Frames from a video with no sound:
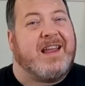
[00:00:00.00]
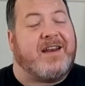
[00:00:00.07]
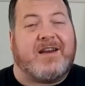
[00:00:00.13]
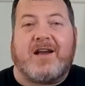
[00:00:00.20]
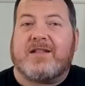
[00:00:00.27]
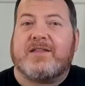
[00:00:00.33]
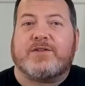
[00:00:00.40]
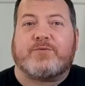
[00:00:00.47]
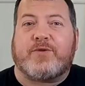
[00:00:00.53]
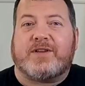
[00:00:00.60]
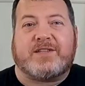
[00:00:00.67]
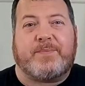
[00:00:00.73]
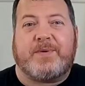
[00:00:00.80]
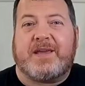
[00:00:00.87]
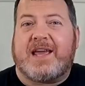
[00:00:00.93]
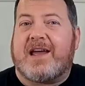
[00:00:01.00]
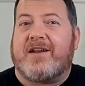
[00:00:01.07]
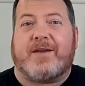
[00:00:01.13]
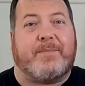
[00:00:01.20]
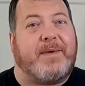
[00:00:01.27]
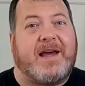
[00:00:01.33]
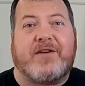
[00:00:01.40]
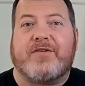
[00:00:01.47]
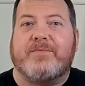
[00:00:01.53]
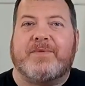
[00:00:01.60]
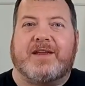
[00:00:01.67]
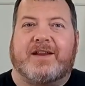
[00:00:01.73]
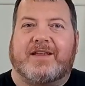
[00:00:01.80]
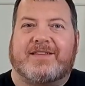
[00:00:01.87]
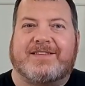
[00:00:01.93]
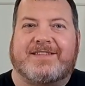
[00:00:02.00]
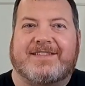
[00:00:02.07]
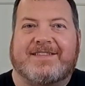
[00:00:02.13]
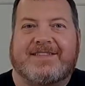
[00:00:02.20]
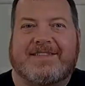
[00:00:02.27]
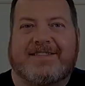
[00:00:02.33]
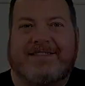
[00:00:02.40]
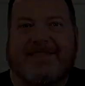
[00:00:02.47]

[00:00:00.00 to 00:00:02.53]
and knock this recipe out in a matter of minutes.